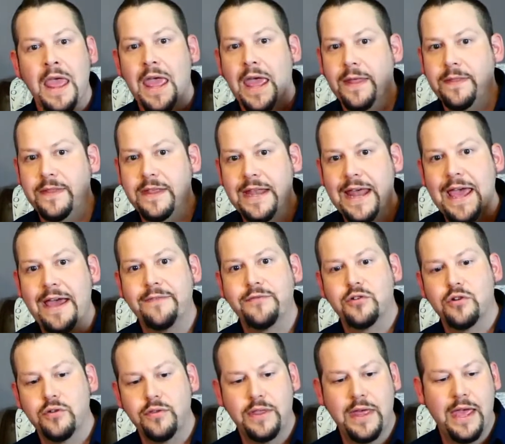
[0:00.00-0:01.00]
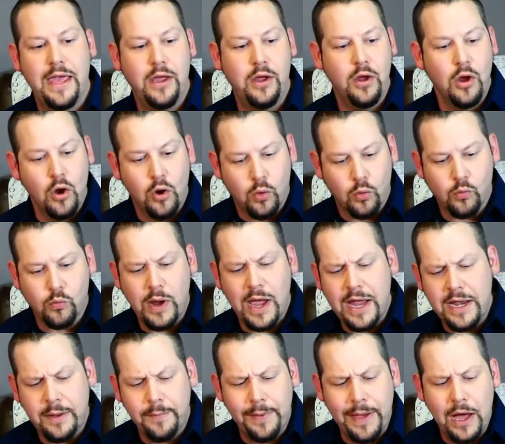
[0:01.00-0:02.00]
And then after they
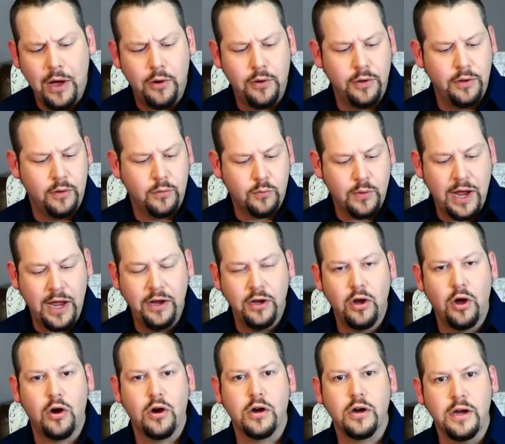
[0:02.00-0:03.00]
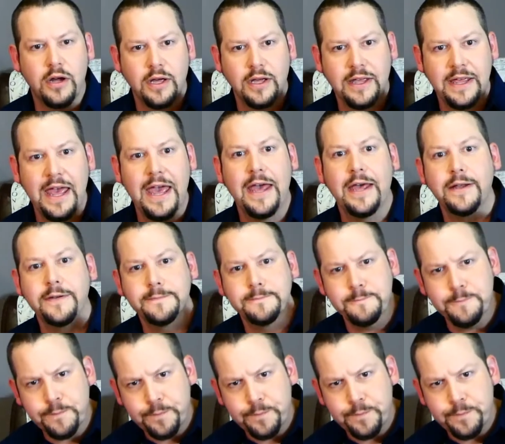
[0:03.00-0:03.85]
read about rain art again,